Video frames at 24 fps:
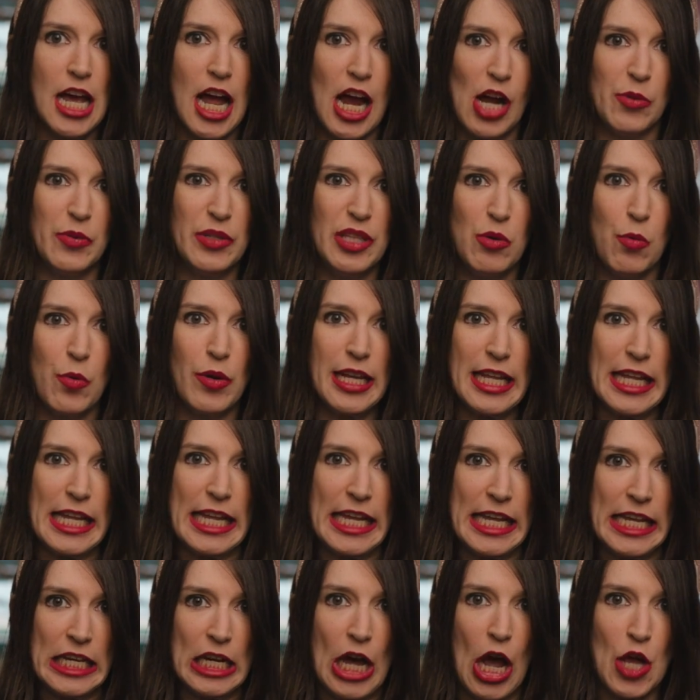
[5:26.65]
I really want to
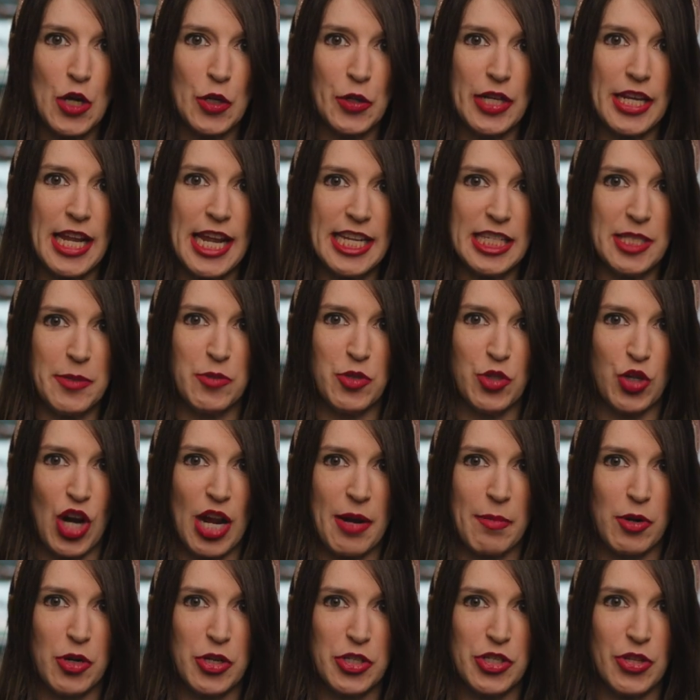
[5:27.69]
hit 100K
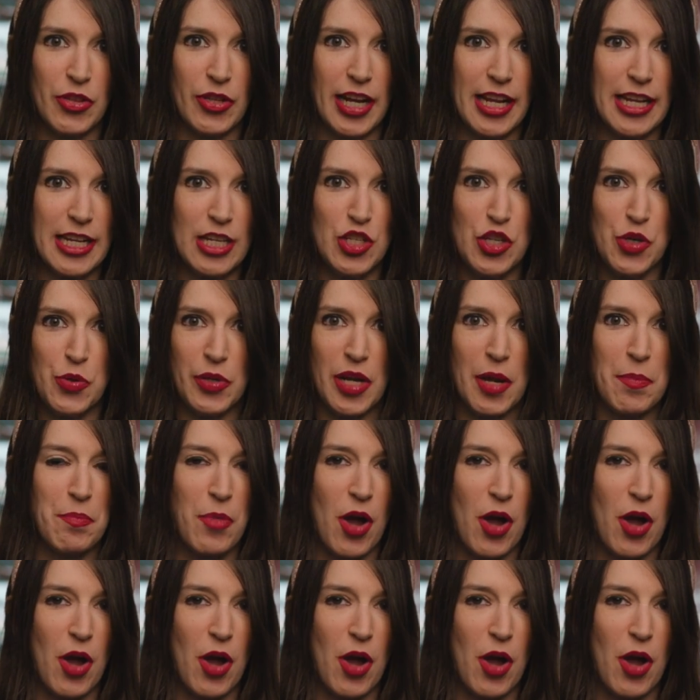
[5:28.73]
subscribers so that I can do an